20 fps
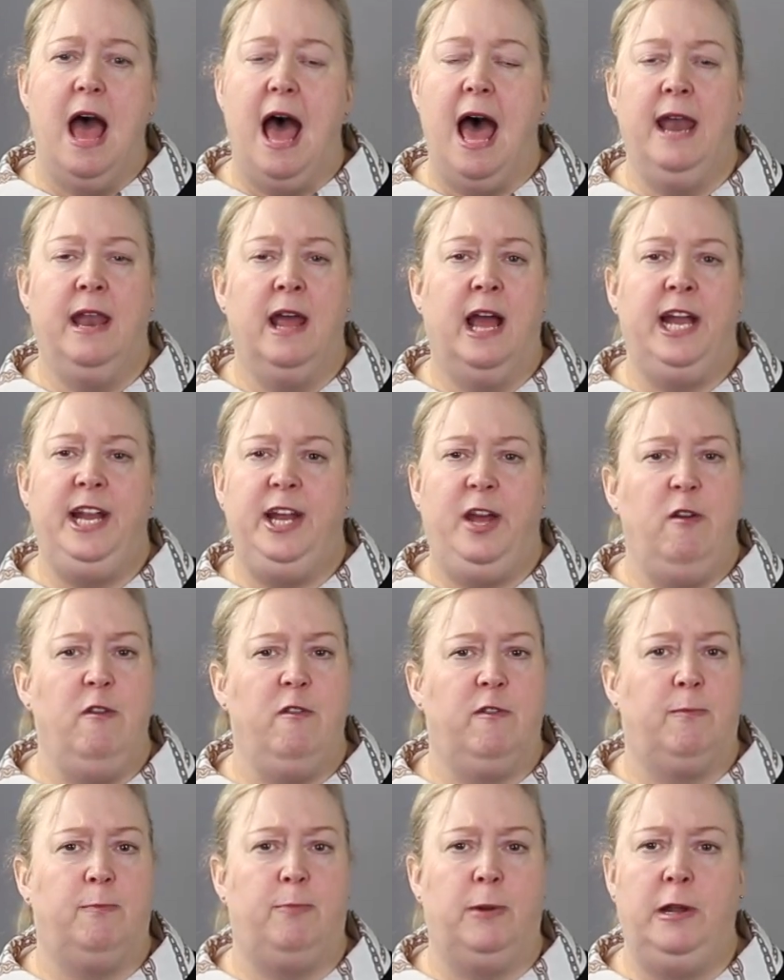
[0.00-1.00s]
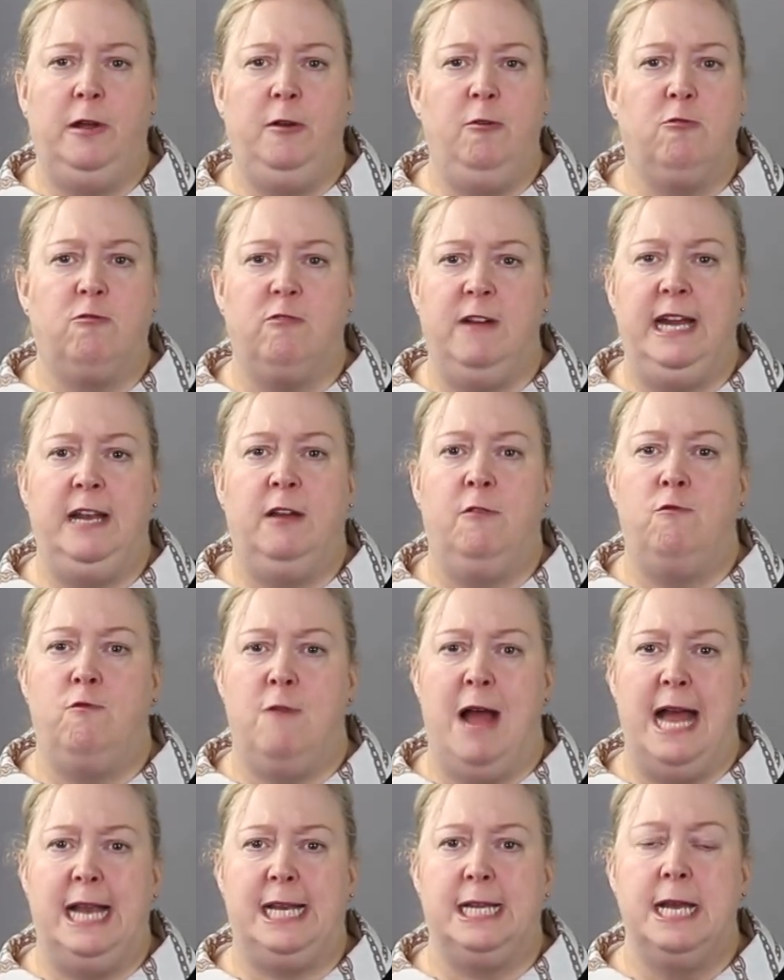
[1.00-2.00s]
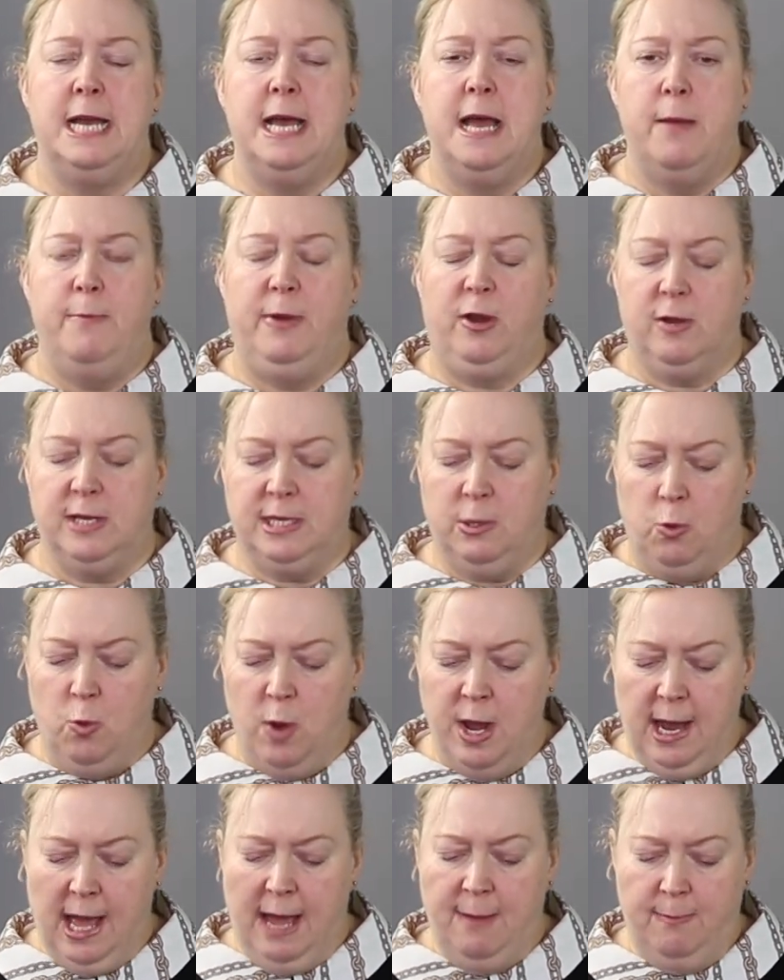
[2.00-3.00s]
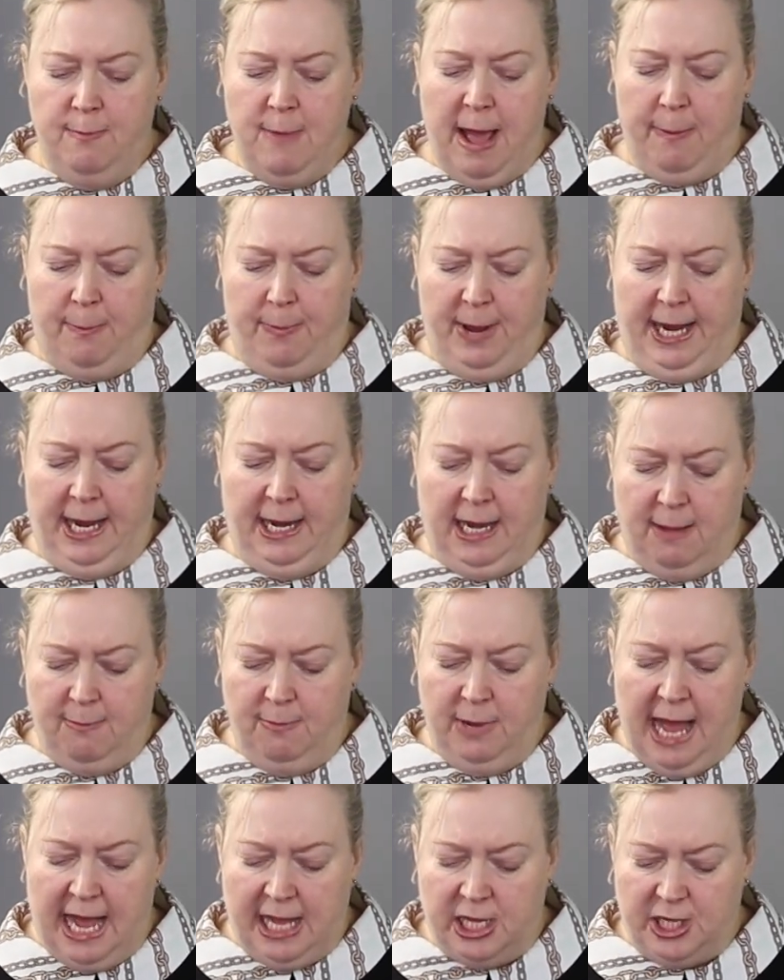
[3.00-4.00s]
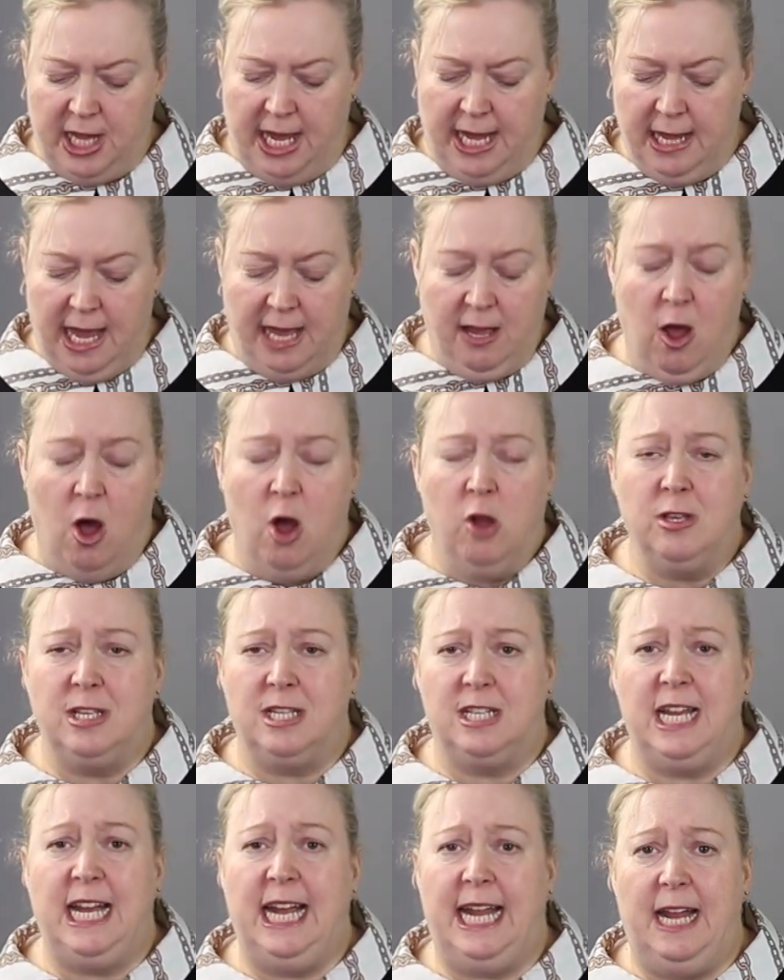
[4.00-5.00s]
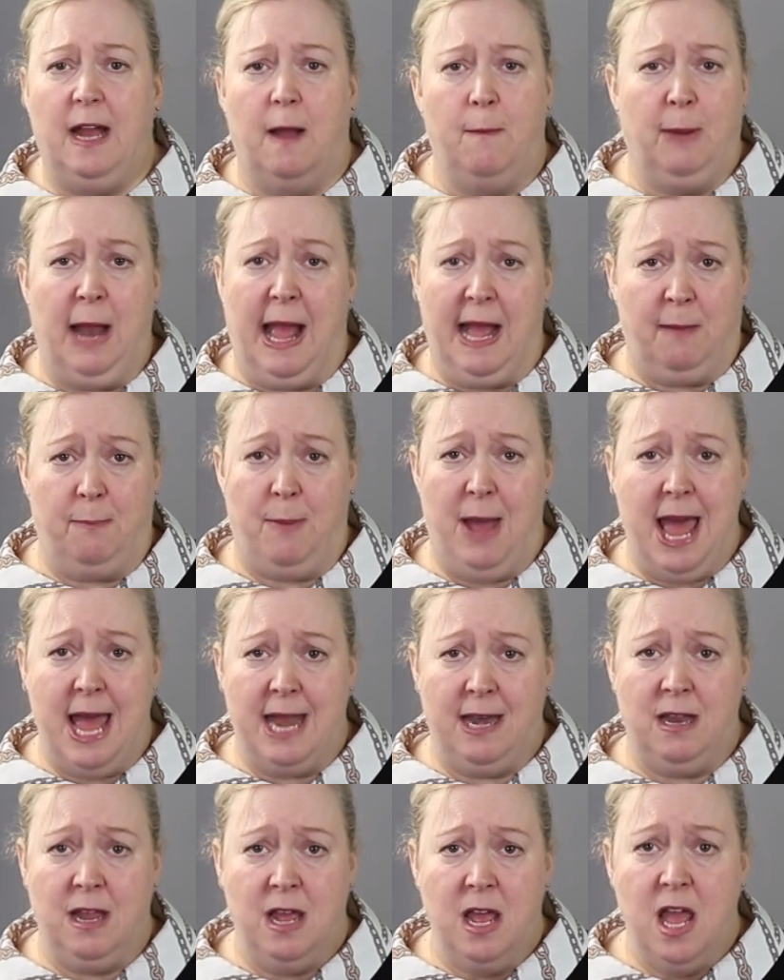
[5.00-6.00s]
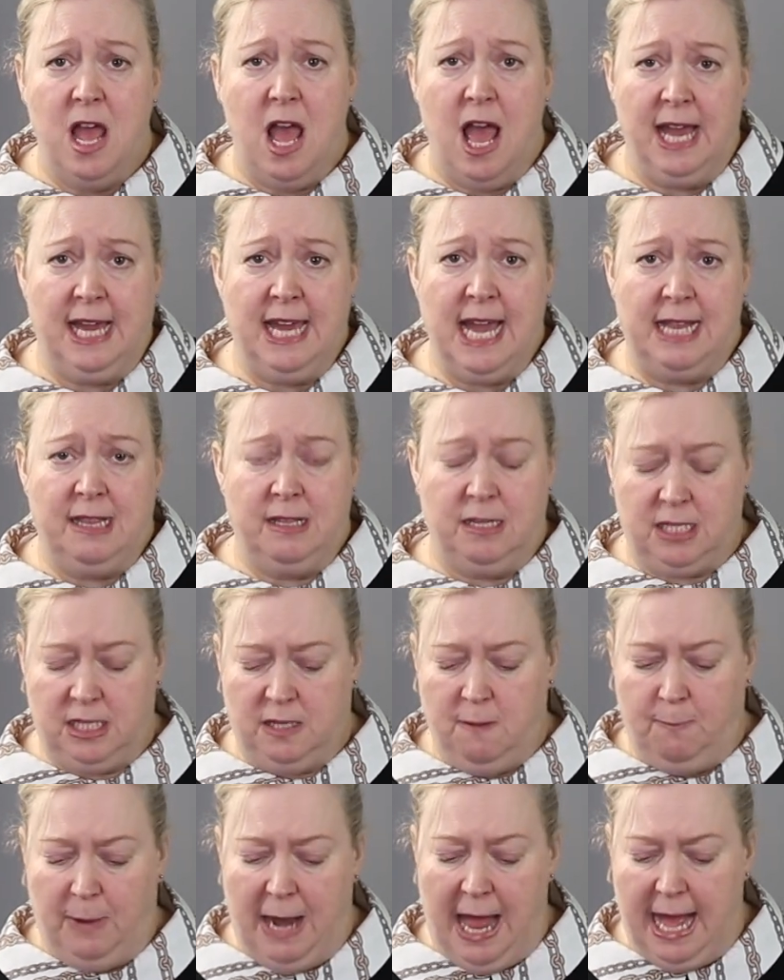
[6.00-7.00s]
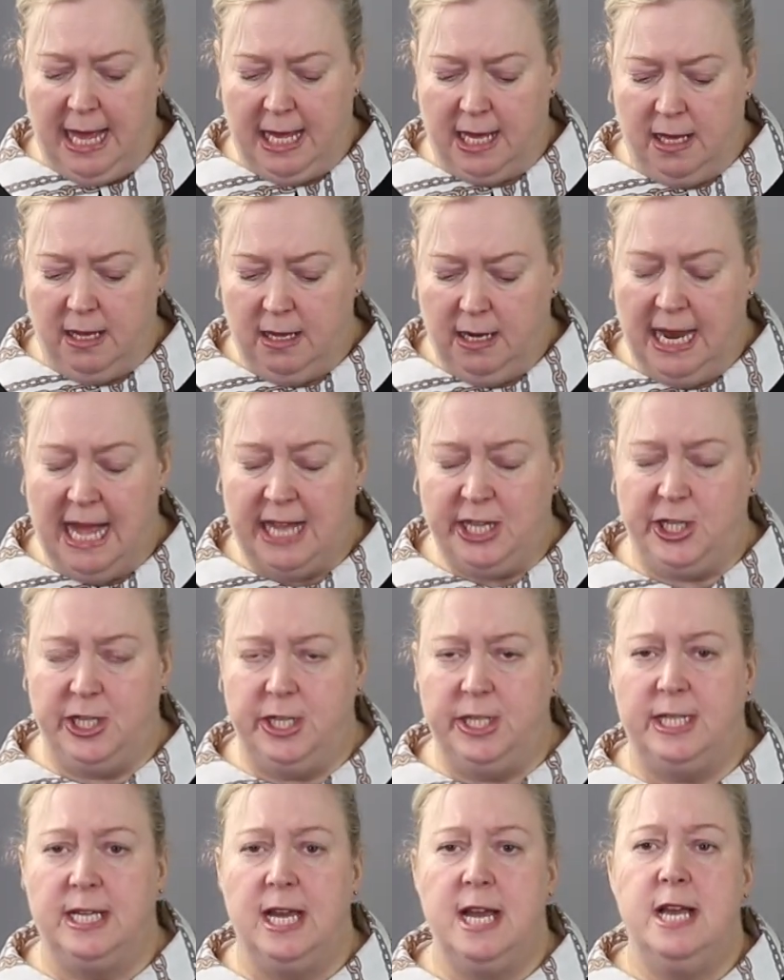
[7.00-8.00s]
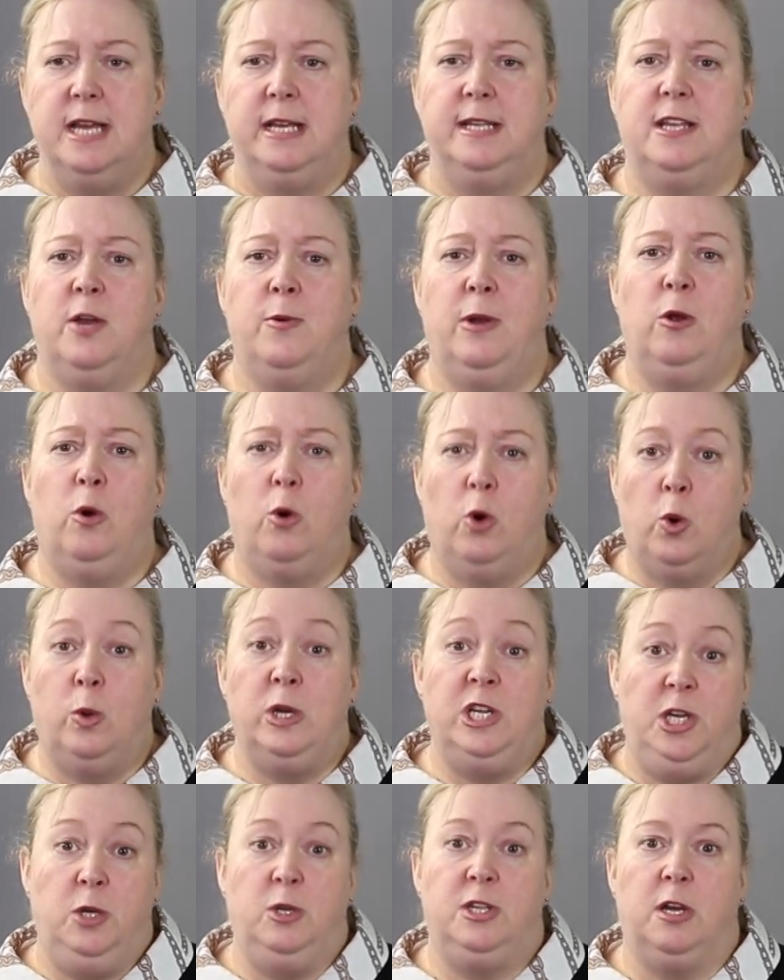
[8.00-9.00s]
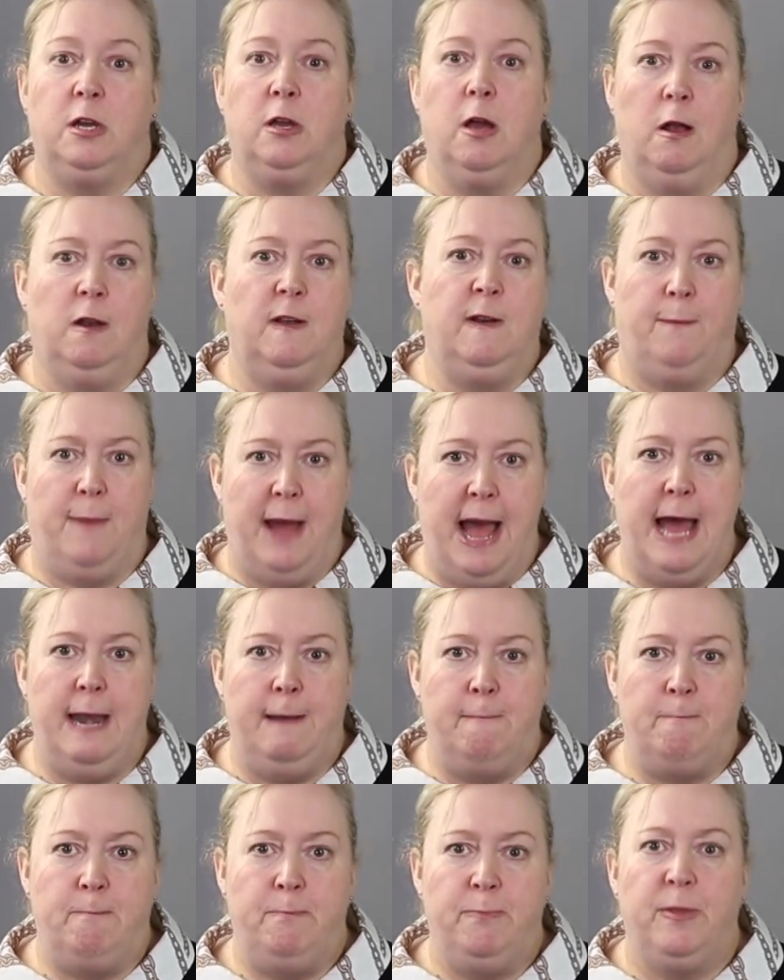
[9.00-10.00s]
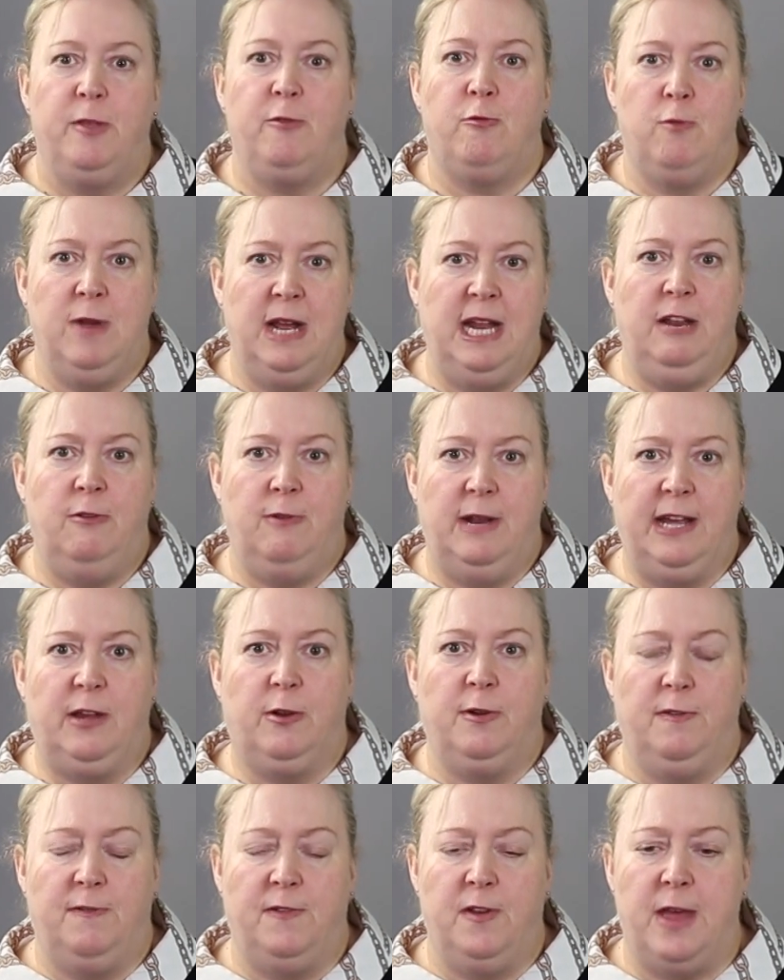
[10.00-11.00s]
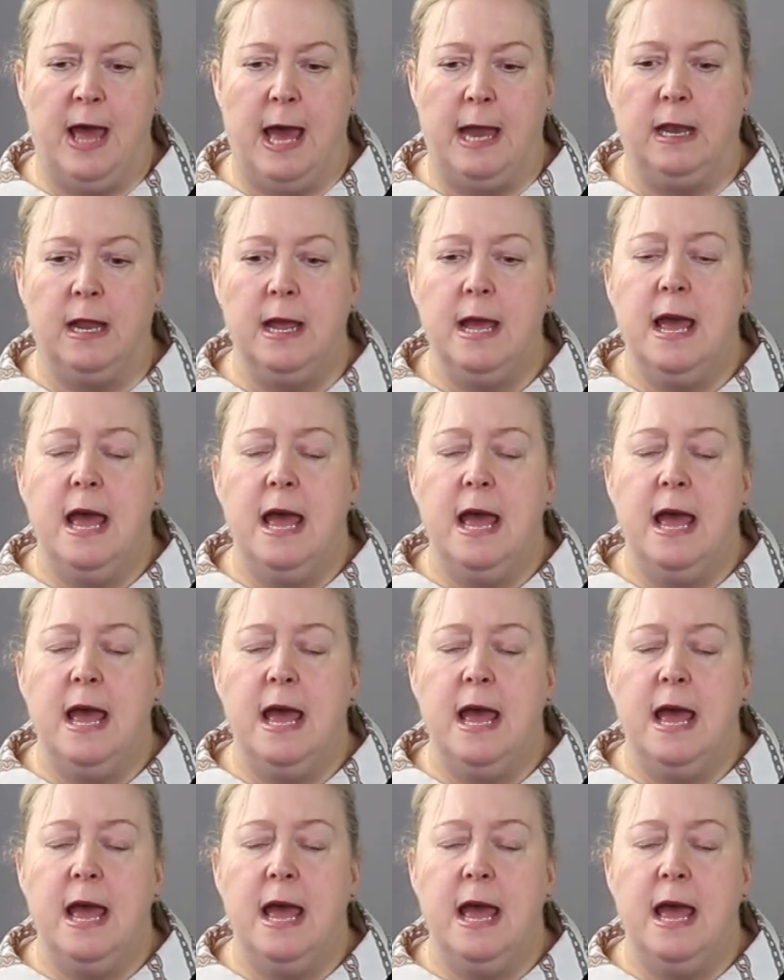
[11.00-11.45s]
And I use blue, green and red because when I'm mapping and I'm lashing, I can't see a black pen against the black lashes. So I'll always use a coloured pen. It's really good for that.